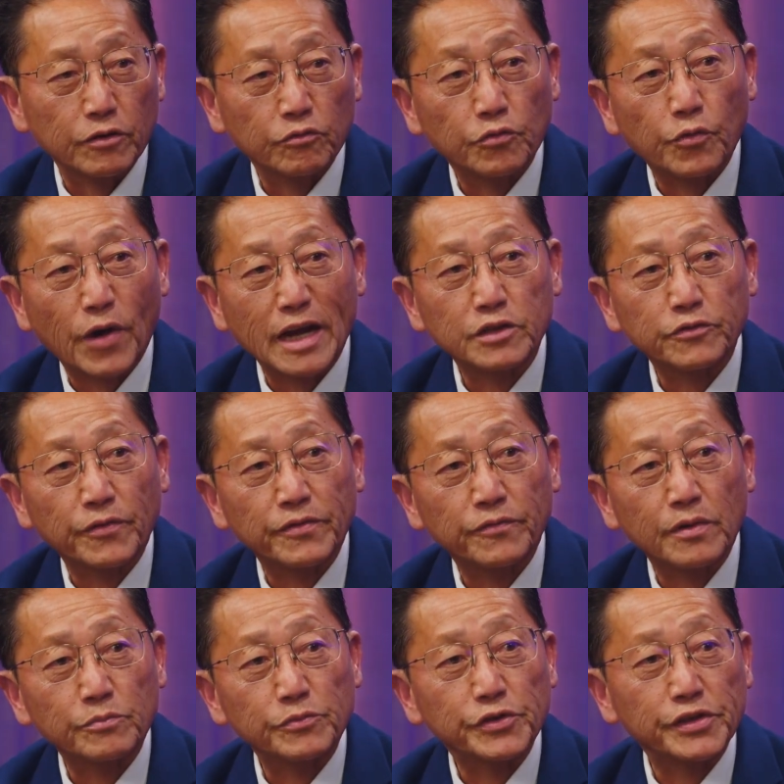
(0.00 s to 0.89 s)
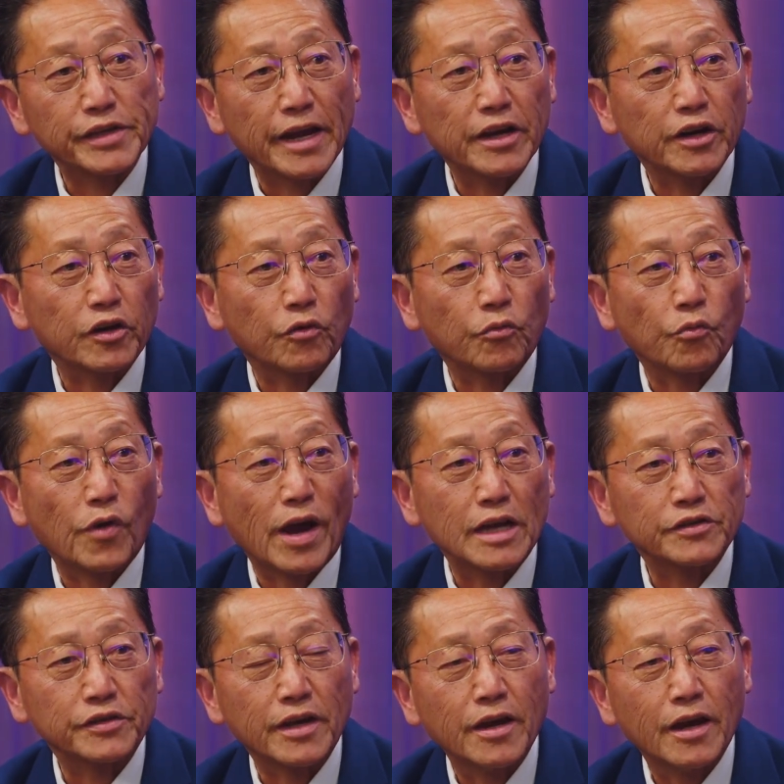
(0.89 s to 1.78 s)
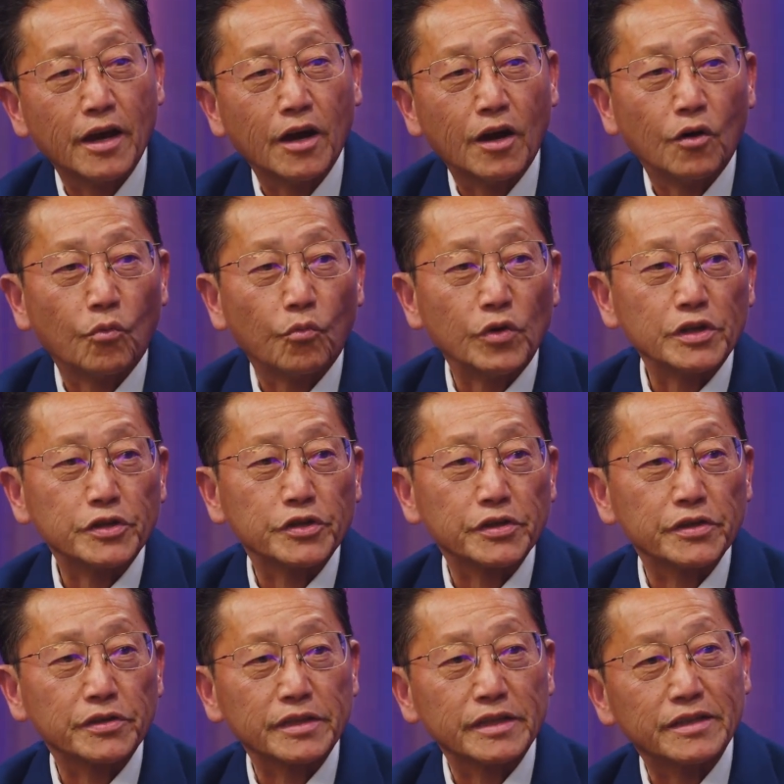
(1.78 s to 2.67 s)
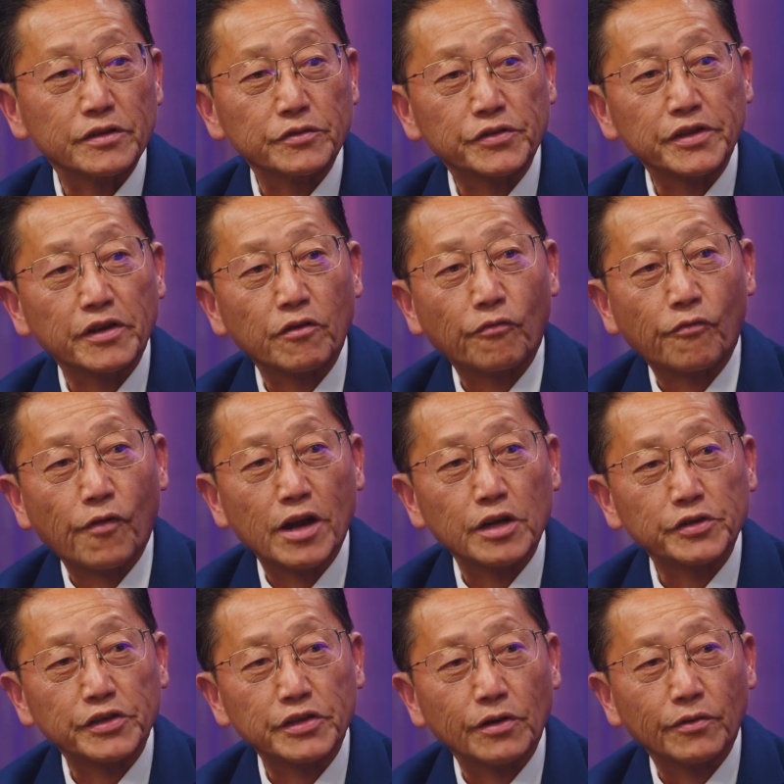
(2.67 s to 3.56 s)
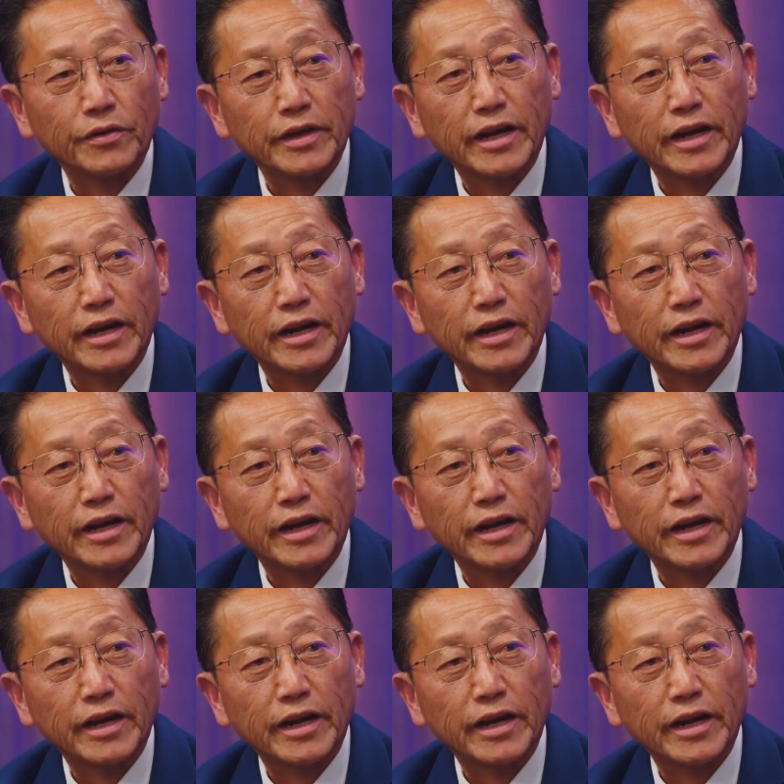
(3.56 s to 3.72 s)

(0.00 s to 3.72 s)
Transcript: who graduated from Sanger West, which is in the city of Fresno.